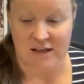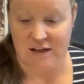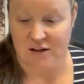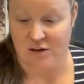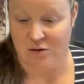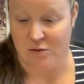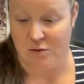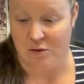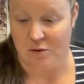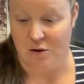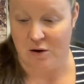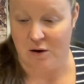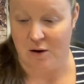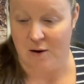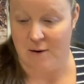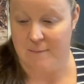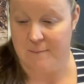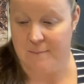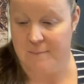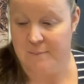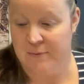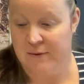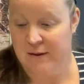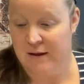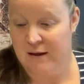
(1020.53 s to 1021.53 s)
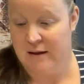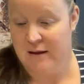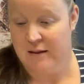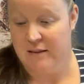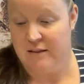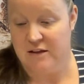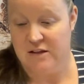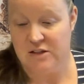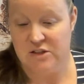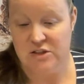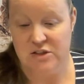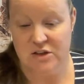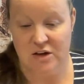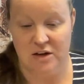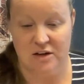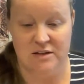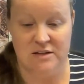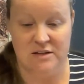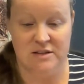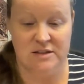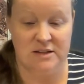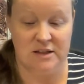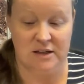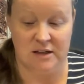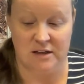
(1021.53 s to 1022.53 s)
in your home. The
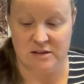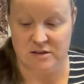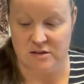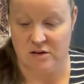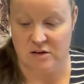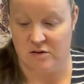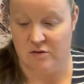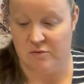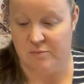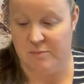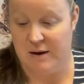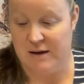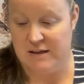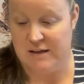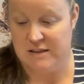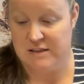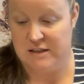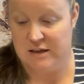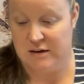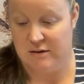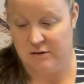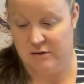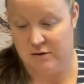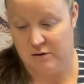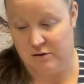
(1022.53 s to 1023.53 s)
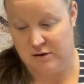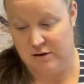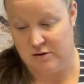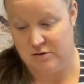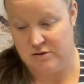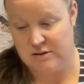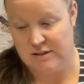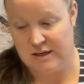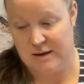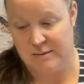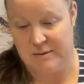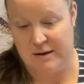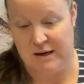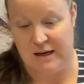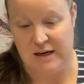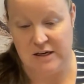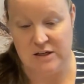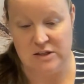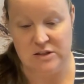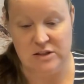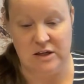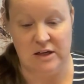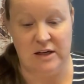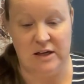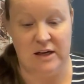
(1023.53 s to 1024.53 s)
chances of bacterial
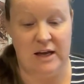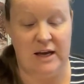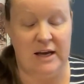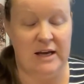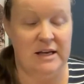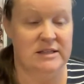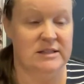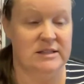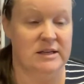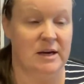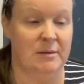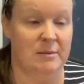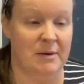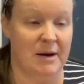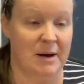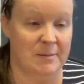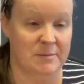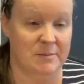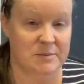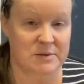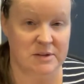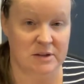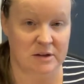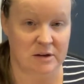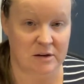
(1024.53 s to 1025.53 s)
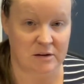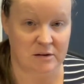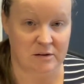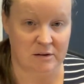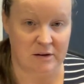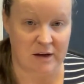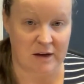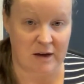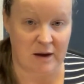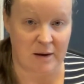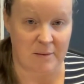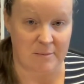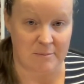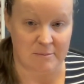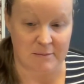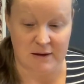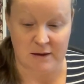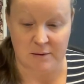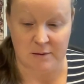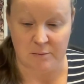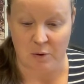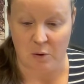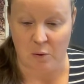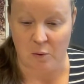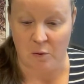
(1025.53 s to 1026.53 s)
contamination is absolutely
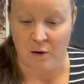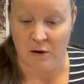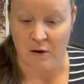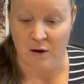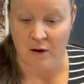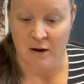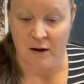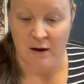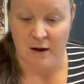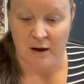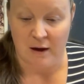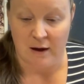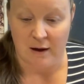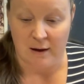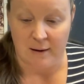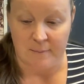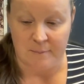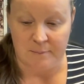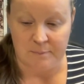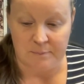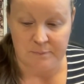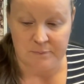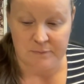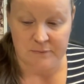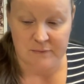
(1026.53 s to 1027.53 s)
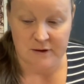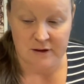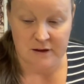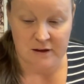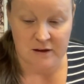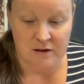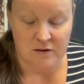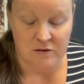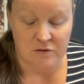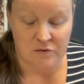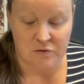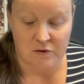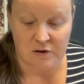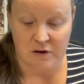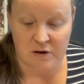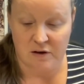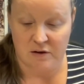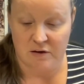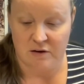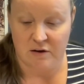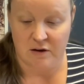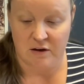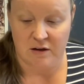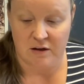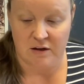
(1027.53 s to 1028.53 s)
minimal. You
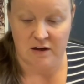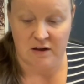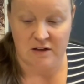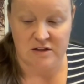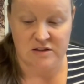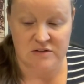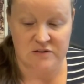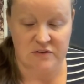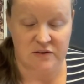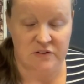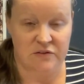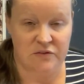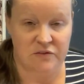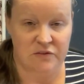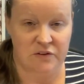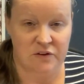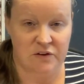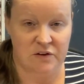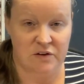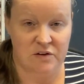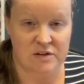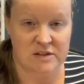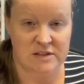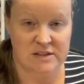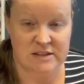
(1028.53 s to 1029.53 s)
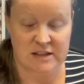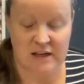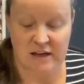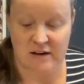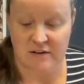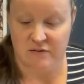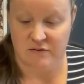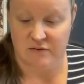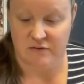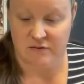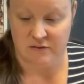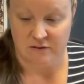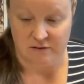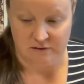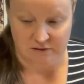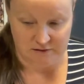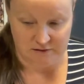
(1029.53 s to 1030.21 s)
follow guidelines for food safe